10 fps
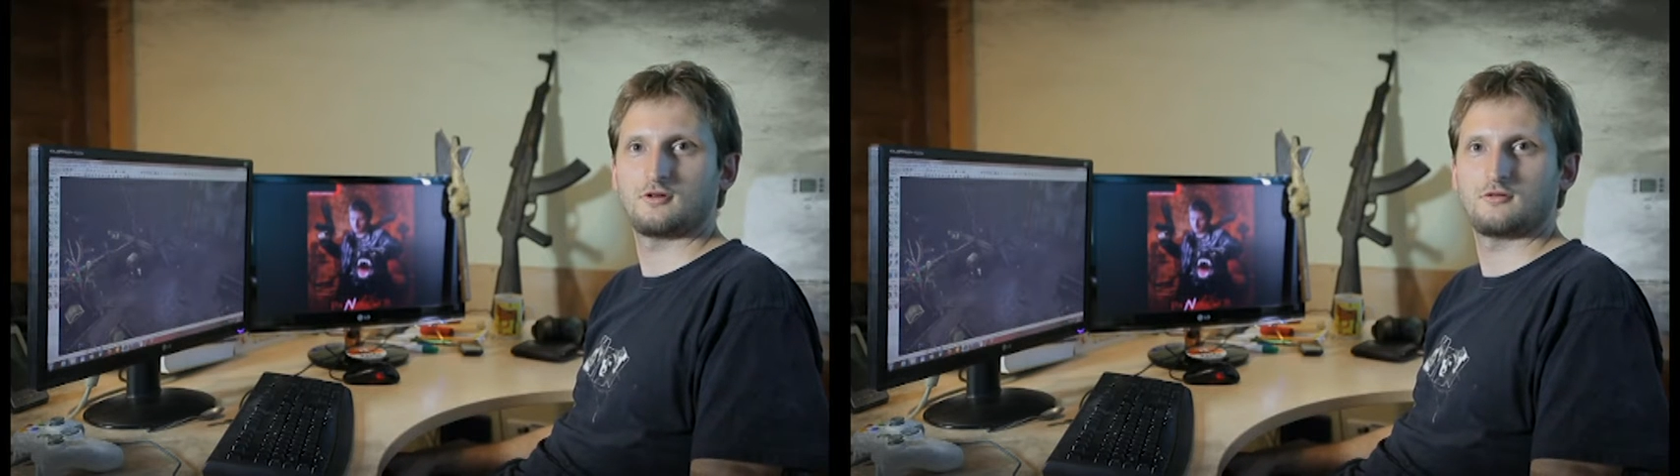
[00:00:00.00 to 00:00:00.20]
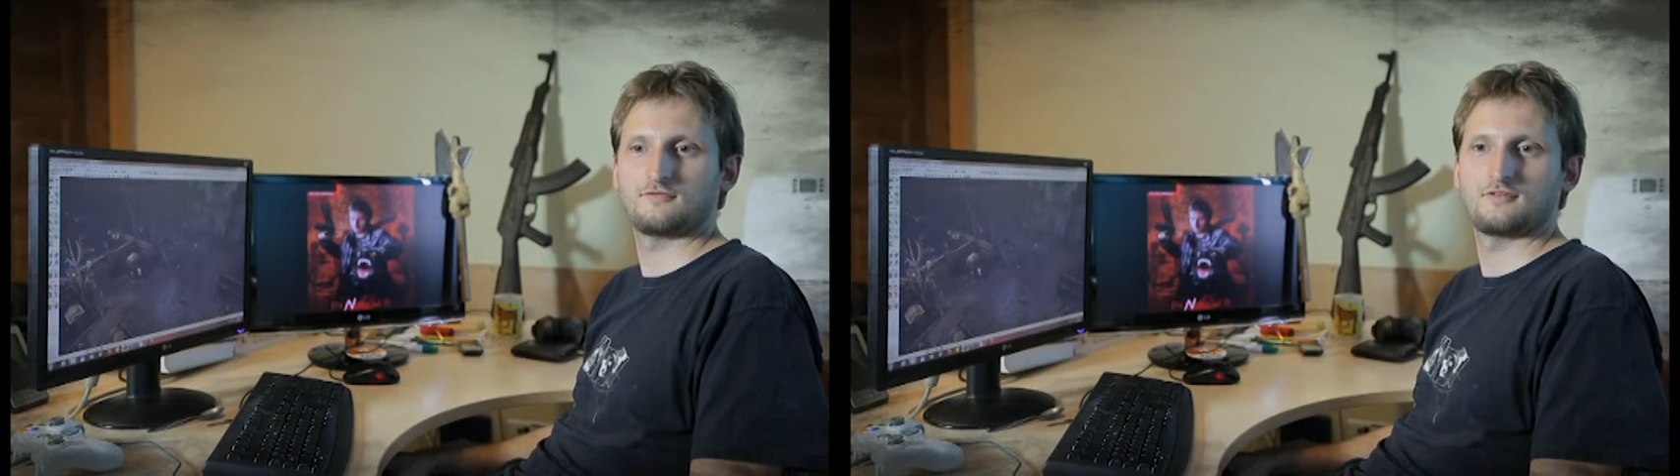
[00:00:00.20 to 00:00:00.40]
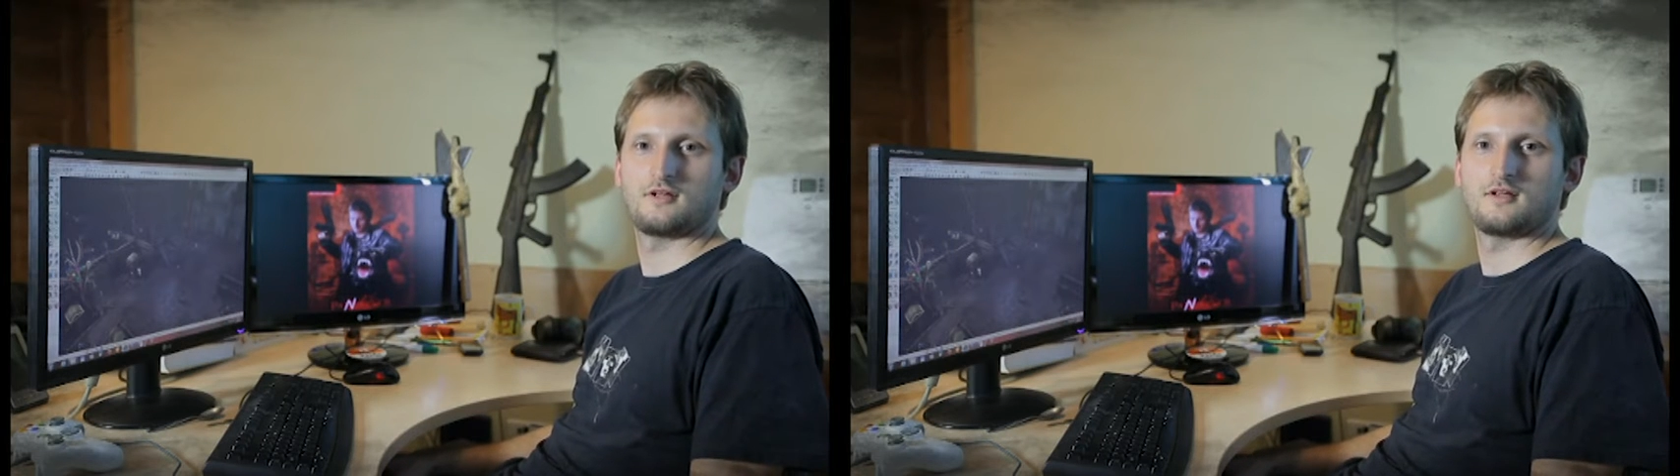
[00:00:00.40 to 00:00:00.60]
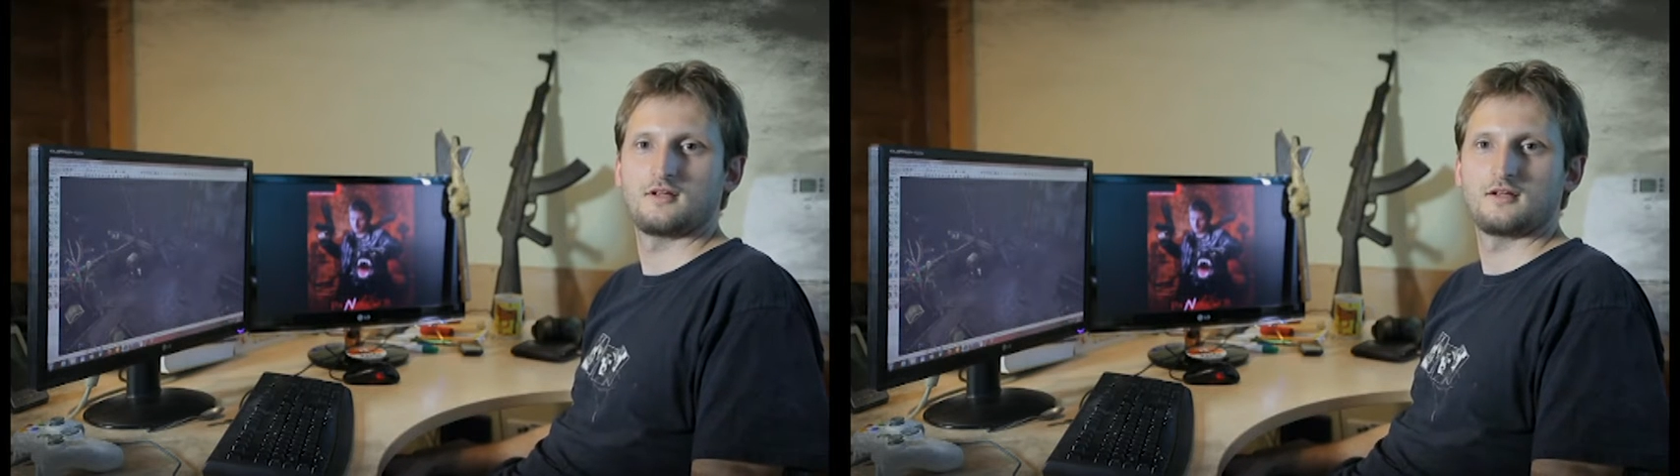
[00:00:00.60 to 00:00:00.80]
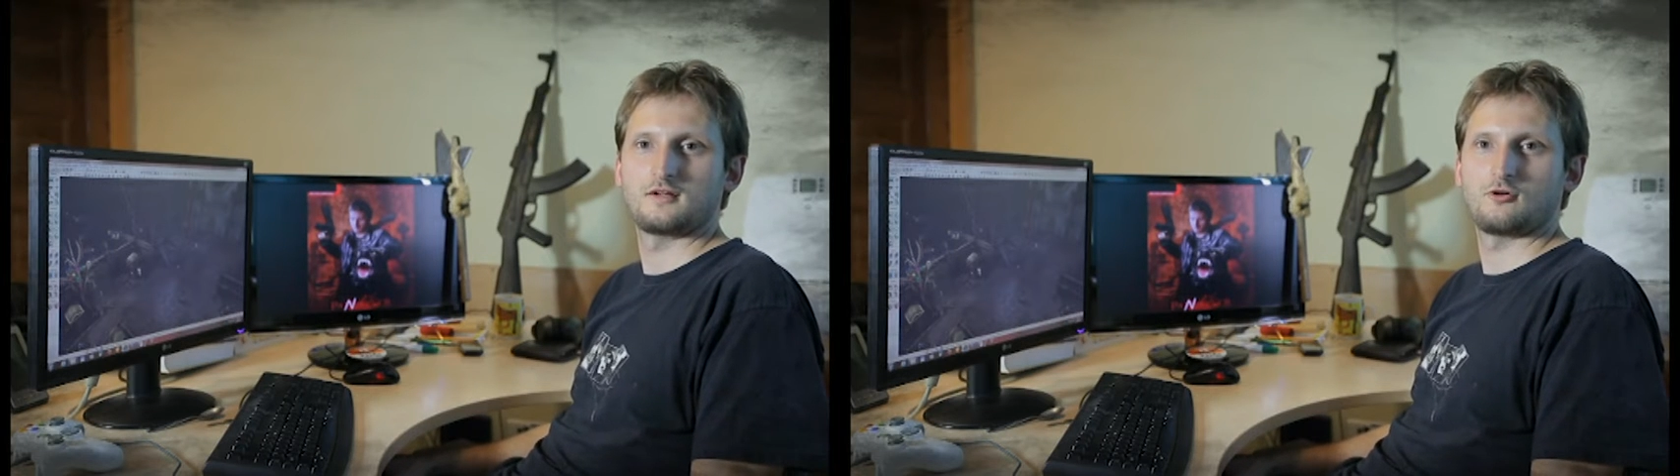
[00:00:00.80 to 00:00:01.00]
of
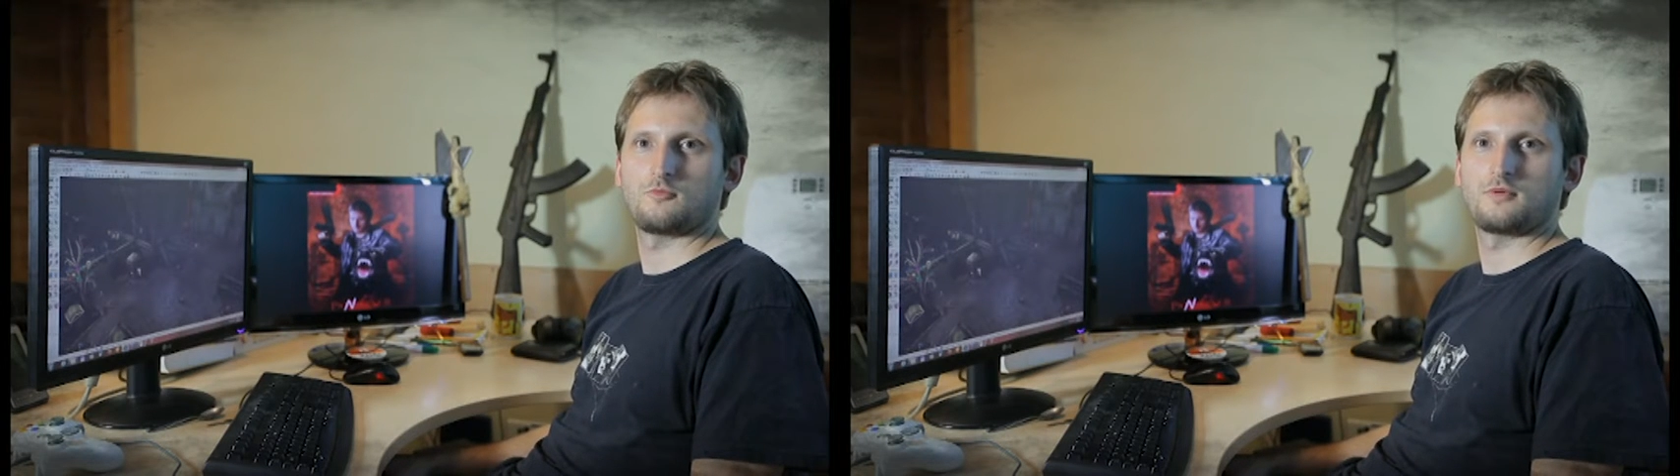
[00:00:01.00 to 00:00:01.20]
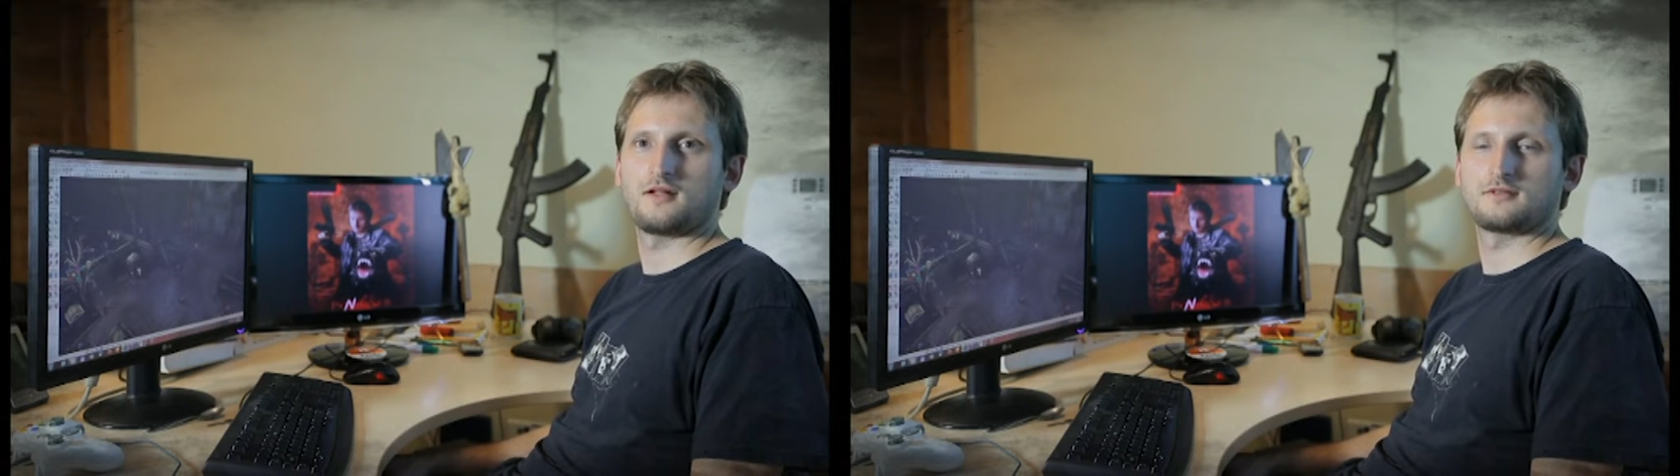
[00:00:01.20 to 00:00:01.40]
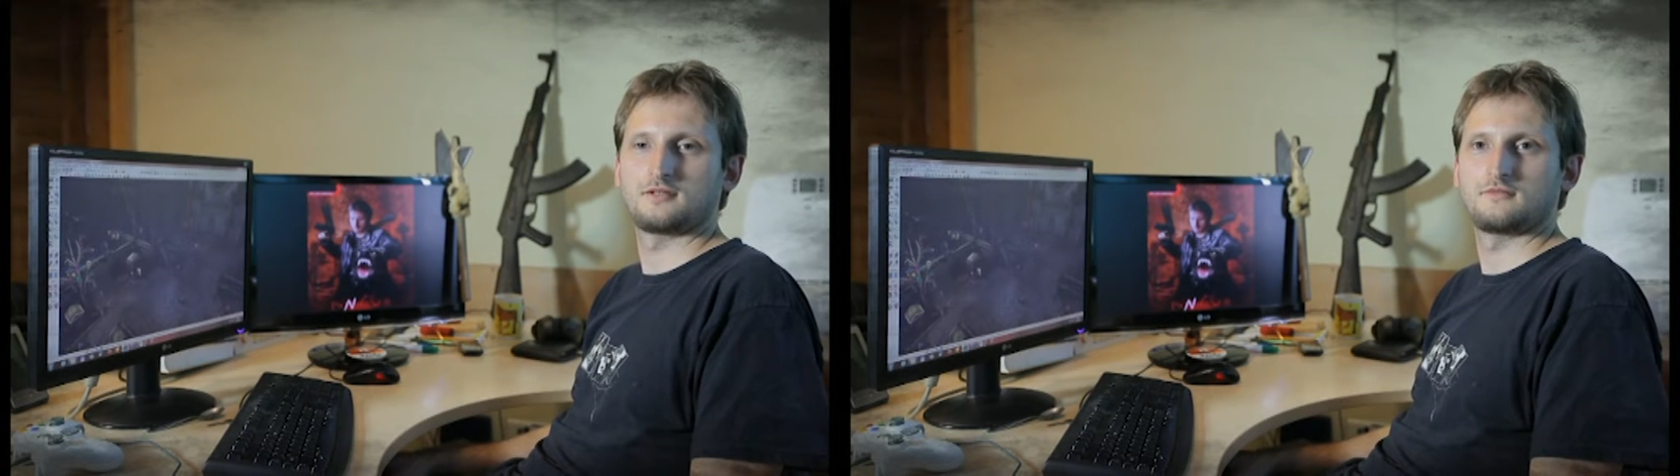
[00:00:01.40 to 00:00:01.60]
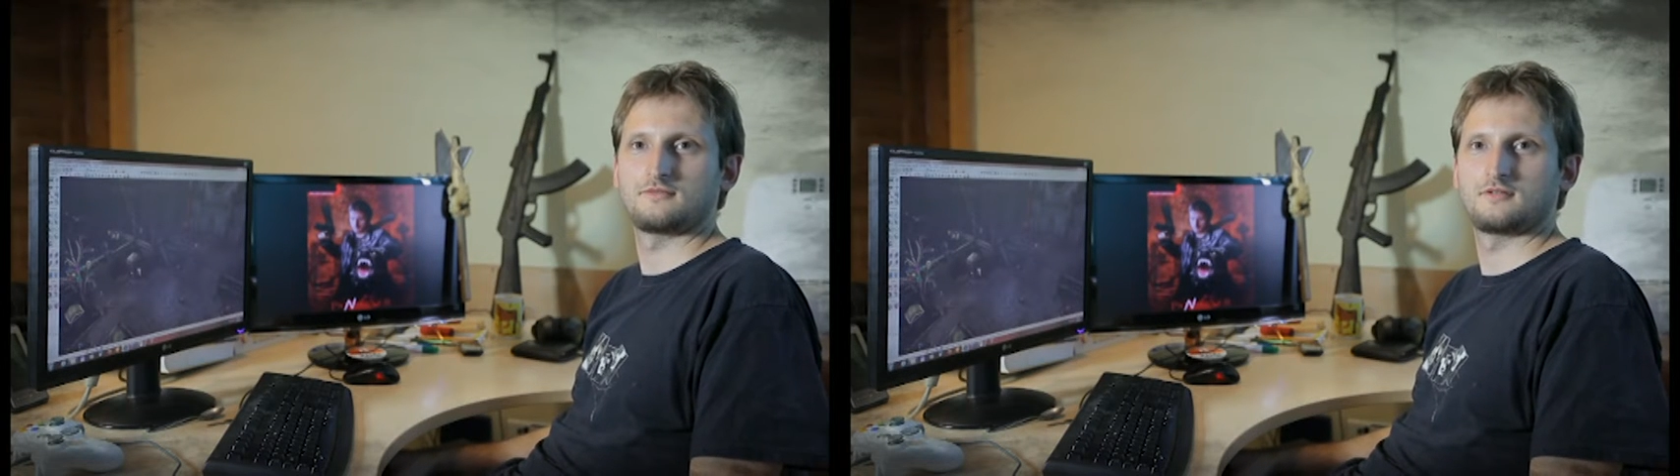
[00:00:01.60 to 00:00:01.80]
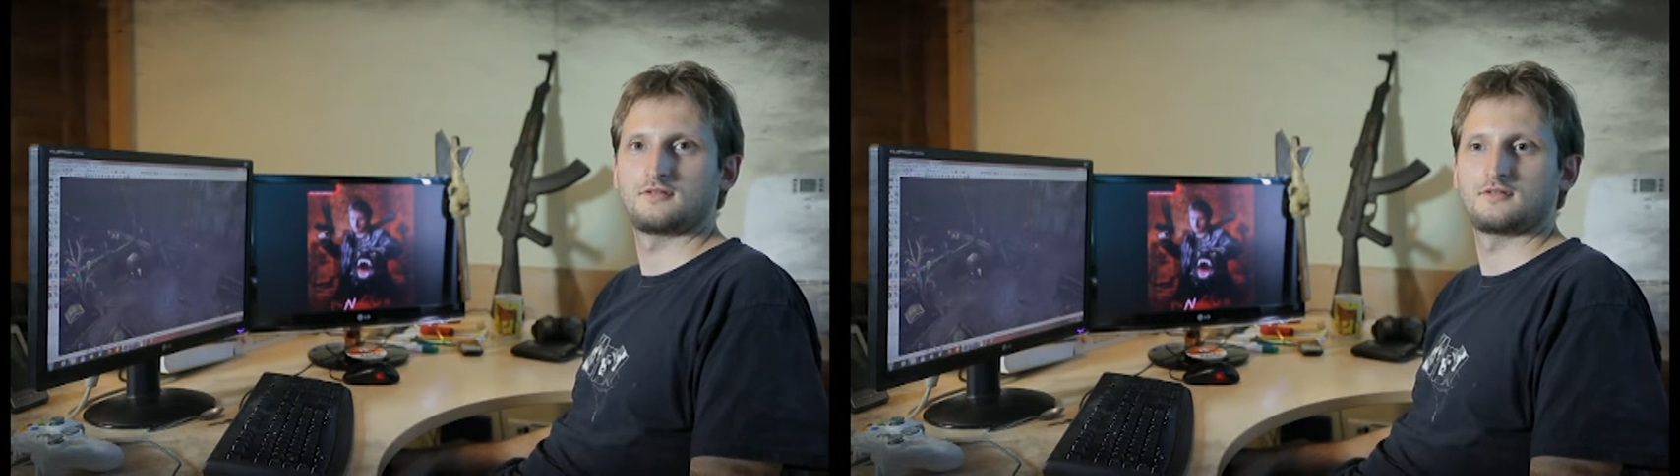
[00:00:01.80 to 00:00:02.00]
cooperative